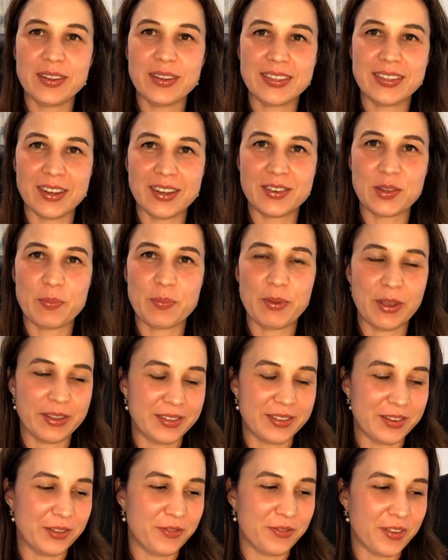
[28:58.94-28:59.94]
touch the
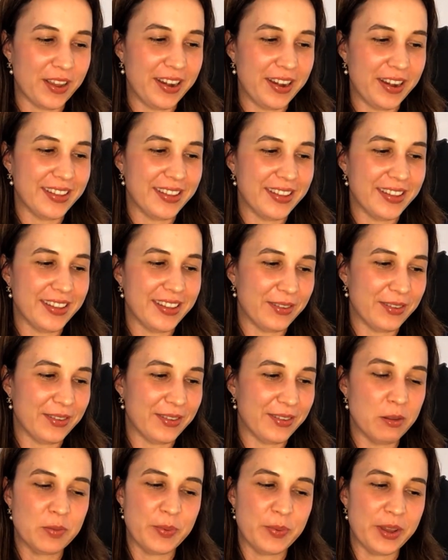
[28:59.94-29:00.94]
personal finance stuff,
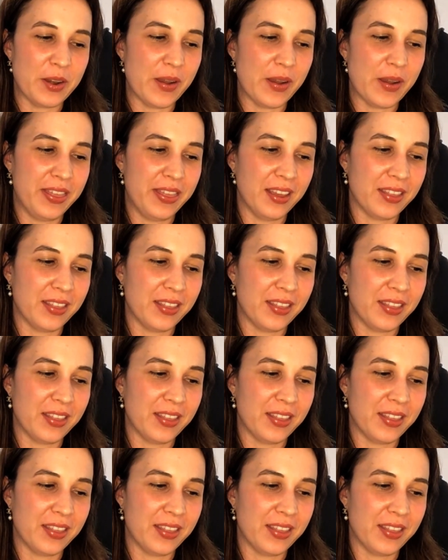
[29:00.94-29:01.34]
James, but no, I think